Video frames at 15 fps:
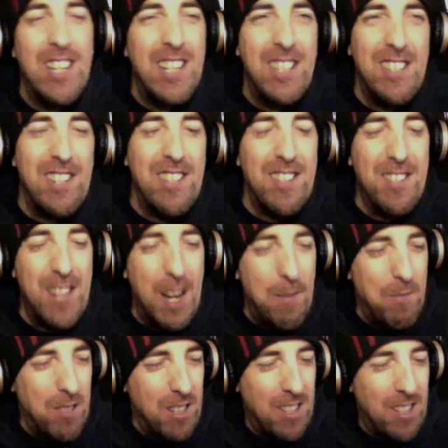did the same
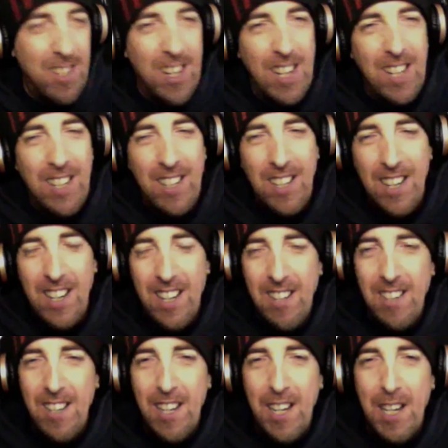sort of thing,
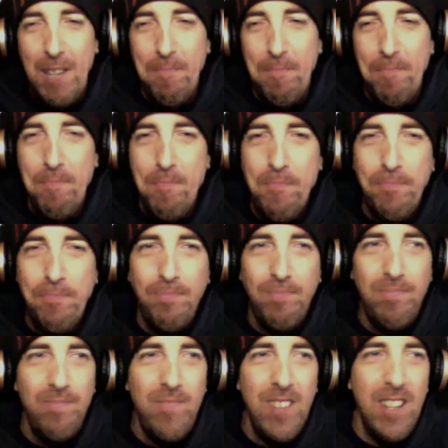and
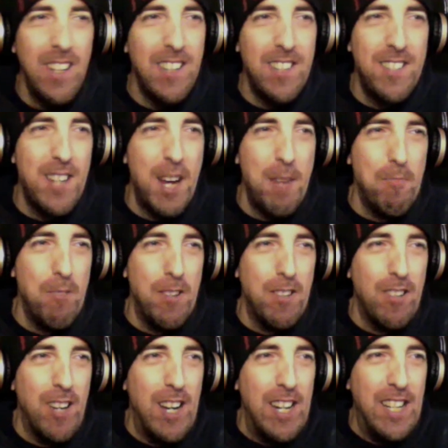the same with
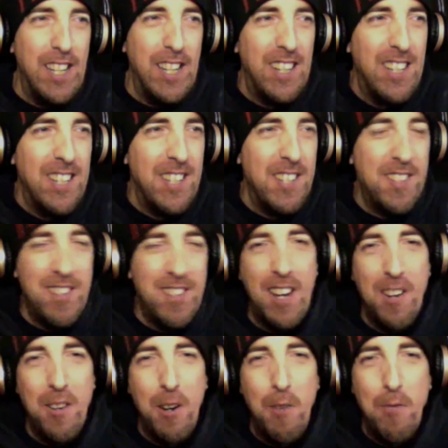like
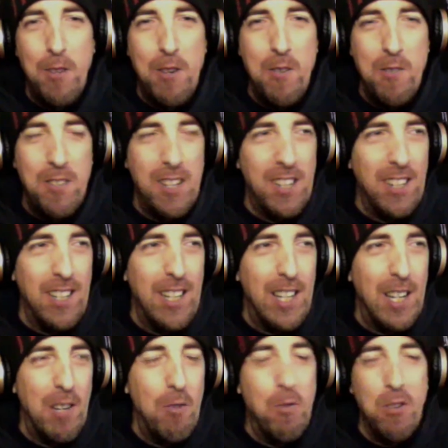started off using
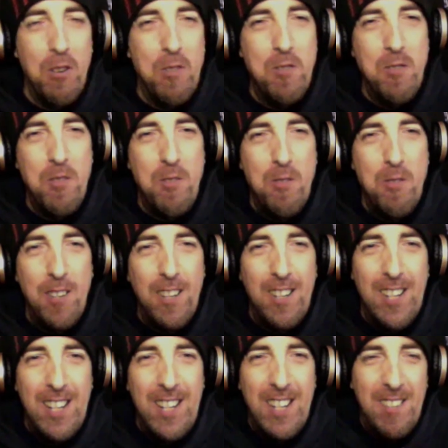auto tune and
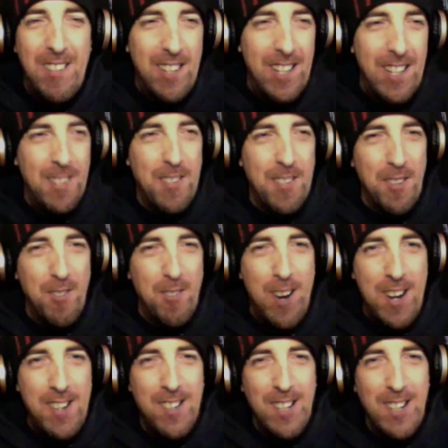then sort of
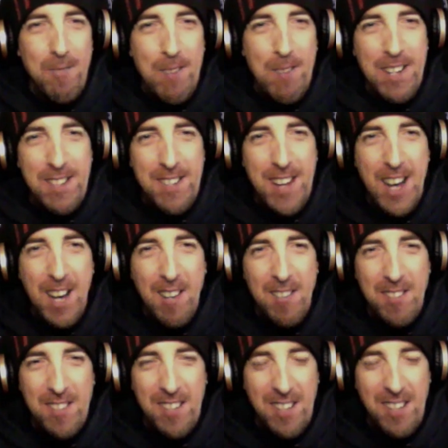gradually went
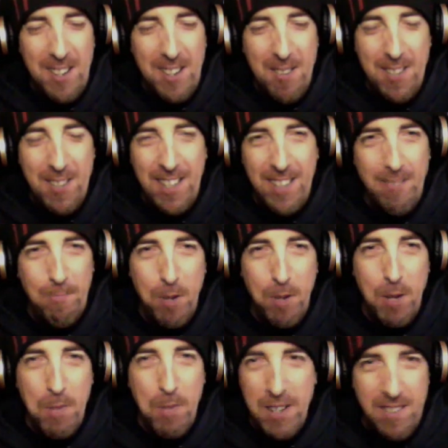down to using
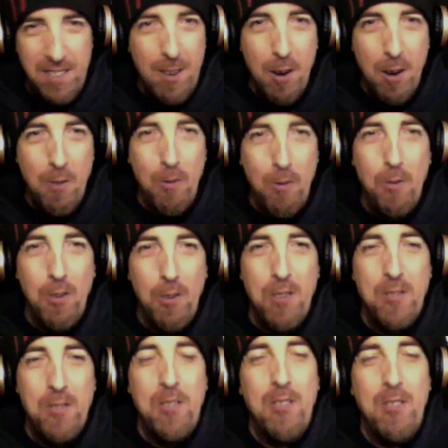pretty much no auto
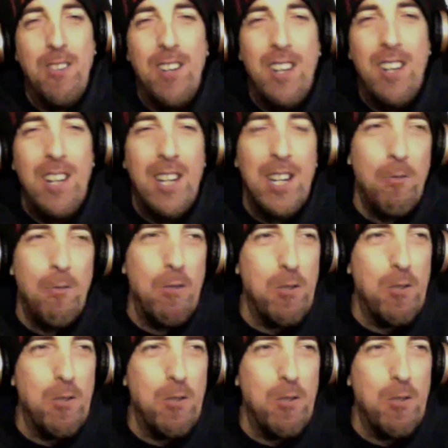tune, which